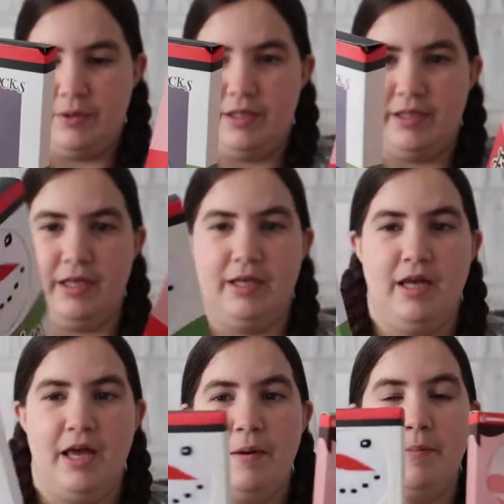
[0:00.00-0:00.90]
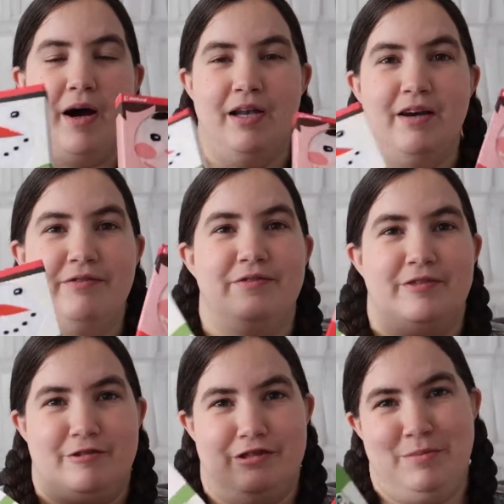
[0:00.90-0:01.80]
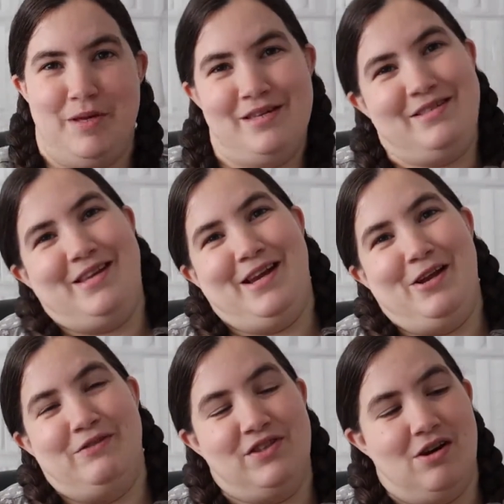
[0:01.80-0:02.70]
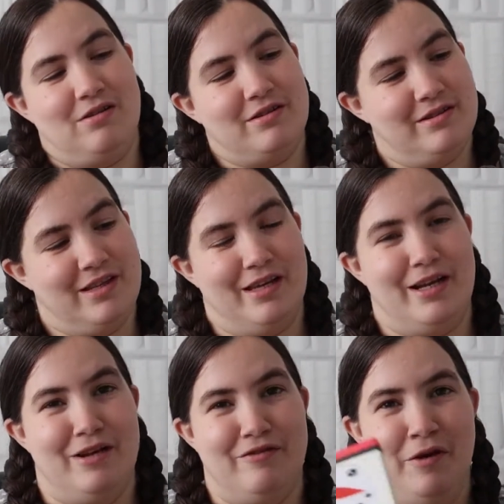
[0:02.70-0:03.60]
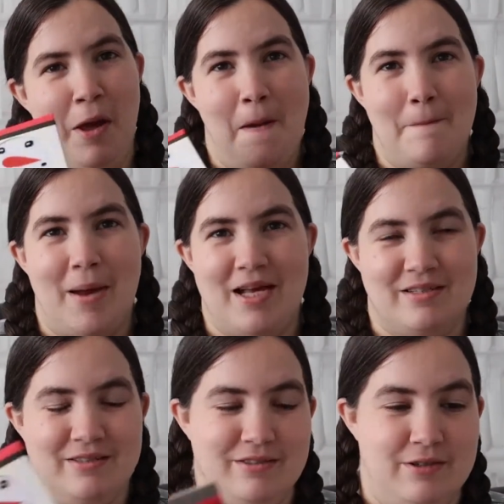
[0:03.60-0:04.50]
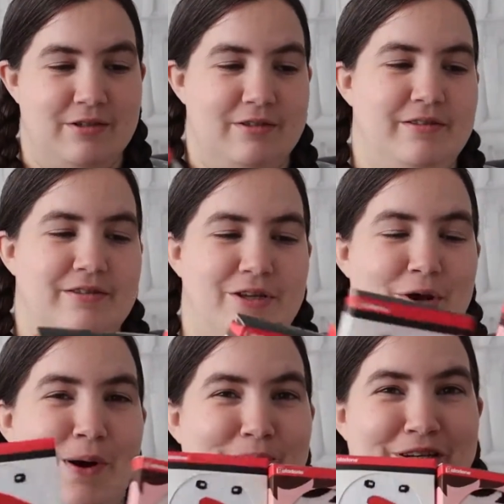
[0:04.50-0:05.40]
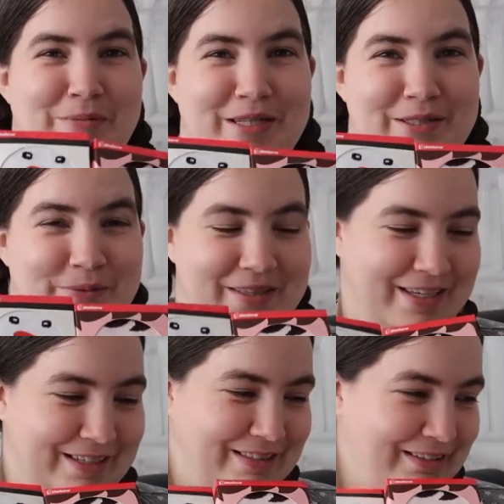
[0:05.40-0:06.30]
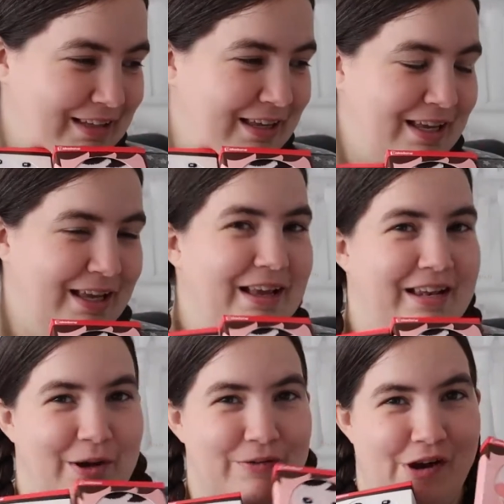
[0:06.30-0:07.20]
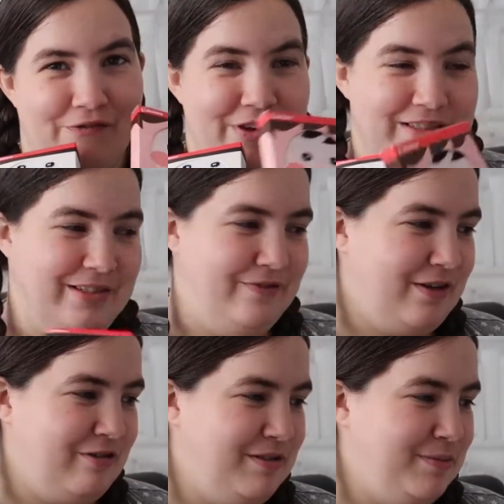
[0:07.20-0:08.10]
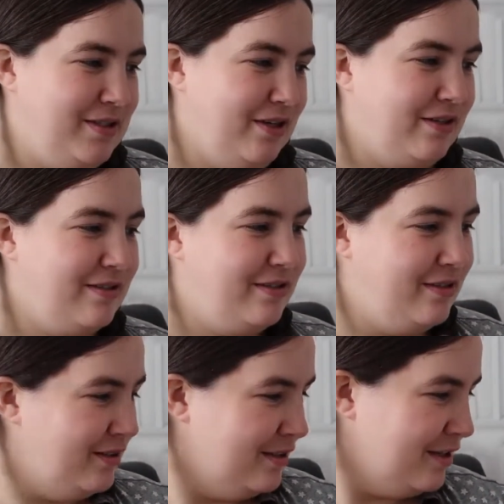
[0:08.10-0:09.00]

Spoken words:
word then. But I love Christmas, and I love socks, and I love patterned socks, so I'm really pleased with these. Now I've got festive Christmas socks,